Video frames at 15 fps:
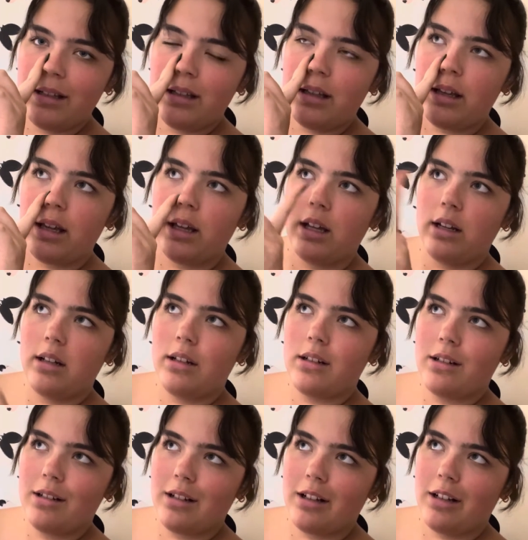And
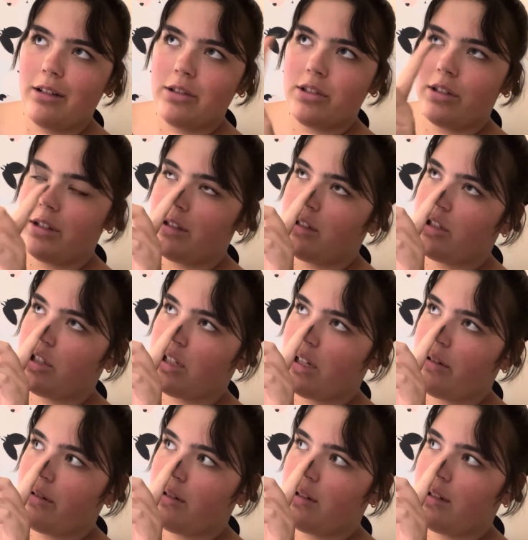I also need to
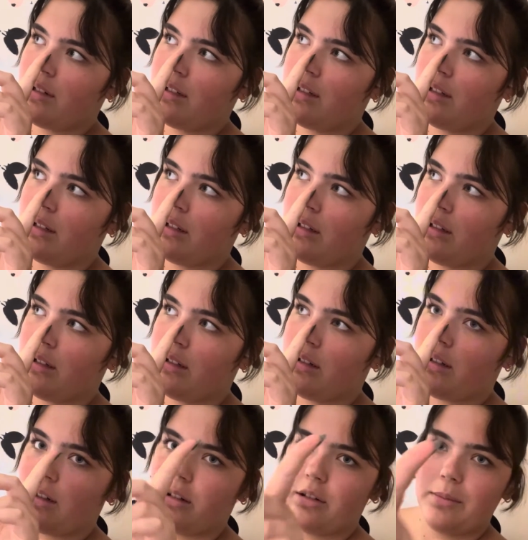shower and
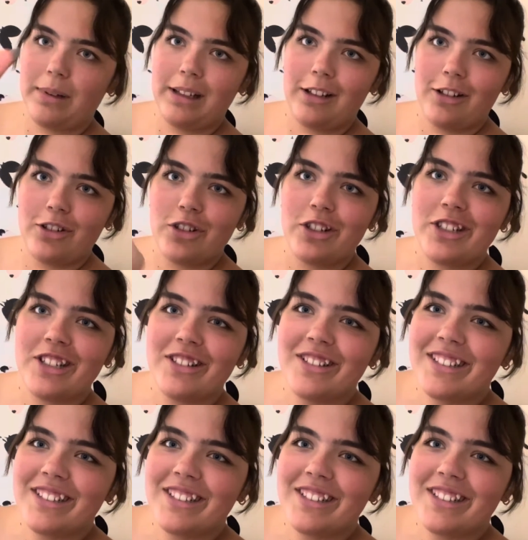I'll do my laundry too.